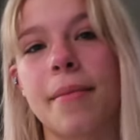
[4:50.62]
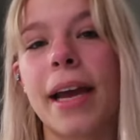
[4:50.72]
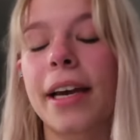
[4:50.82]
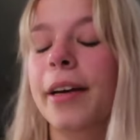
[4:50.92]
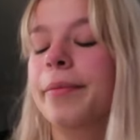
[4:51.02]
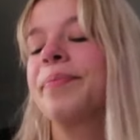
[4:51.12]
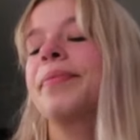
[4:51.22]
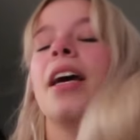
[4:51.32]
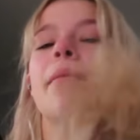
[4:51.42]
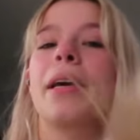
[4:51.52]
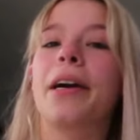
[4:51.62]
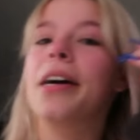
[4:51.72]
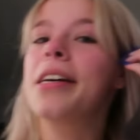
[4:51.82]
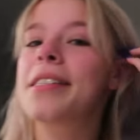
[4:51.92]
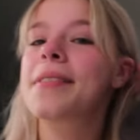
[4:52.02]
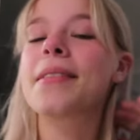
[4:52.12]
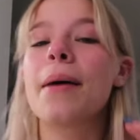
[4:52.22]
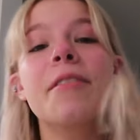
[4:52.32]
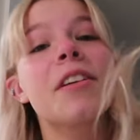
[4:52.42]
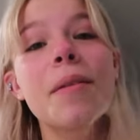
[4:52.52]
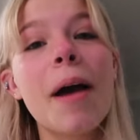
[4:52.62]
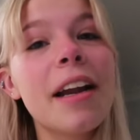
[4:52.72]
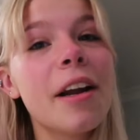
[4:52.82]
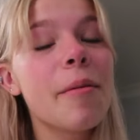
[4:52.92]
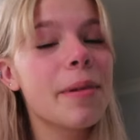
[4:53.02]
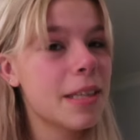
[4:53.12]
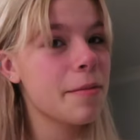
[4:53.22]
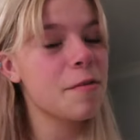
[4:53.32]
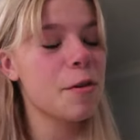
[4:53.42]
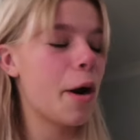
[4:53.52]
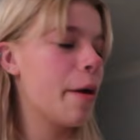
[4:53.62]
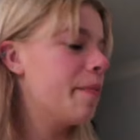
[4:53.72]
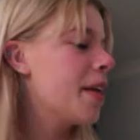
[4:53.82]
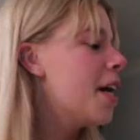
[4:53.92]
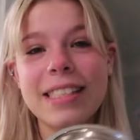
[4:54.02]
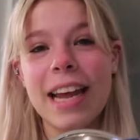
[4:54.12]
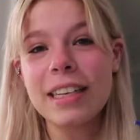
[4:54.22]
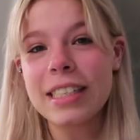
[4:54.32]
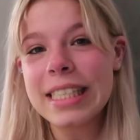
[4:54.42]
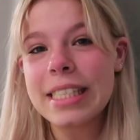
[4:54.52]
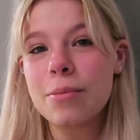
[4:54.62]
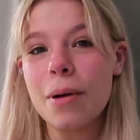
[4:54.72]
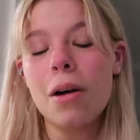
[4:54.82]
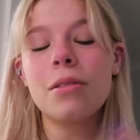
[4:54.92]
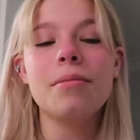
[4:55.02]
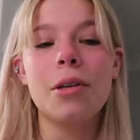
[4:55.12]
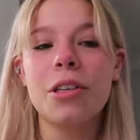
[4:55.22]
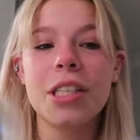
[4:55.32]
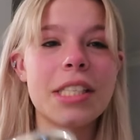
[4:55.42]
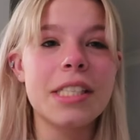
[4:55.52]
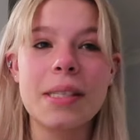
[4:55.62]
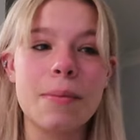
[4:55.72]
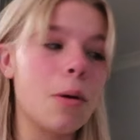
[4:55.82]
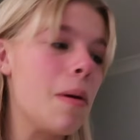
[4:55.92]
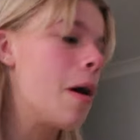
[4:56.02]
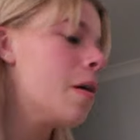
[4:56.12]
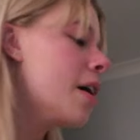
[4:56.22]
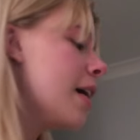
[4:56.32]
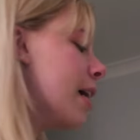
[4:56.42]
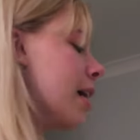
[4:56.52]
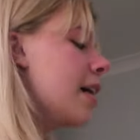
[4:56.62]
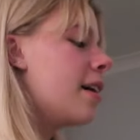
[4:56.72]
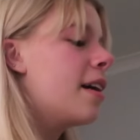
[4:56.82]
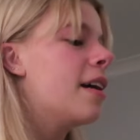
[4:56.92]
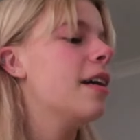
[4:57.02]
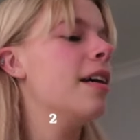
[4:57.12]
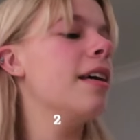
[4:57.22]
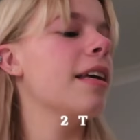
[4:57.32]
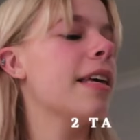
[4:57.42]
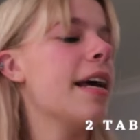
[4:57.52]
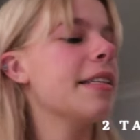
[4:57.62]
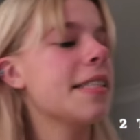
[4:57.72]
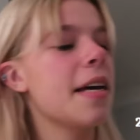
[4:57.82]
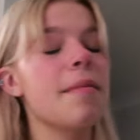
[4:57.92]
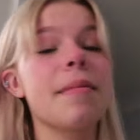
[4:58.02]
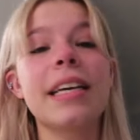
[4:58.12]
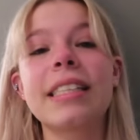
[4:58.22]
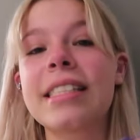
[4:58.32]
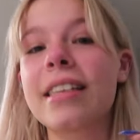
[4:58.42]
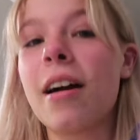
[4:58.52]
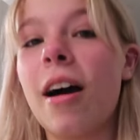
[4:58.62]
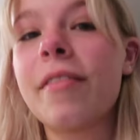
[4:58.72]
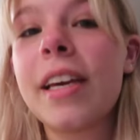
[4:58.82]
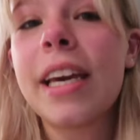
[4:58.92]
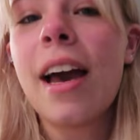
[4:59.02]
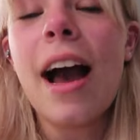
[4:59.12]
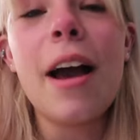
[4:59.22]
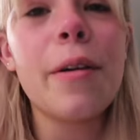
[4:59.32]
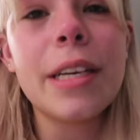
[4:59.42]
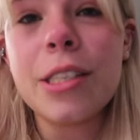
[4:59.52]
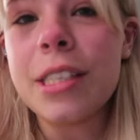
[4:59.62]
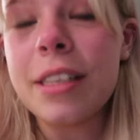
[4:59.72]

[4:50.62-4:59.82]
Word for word: to make it because some of you might know, but some of you won't. Stainless steel bowl or just a small bowl. Get some instant coffee. I always use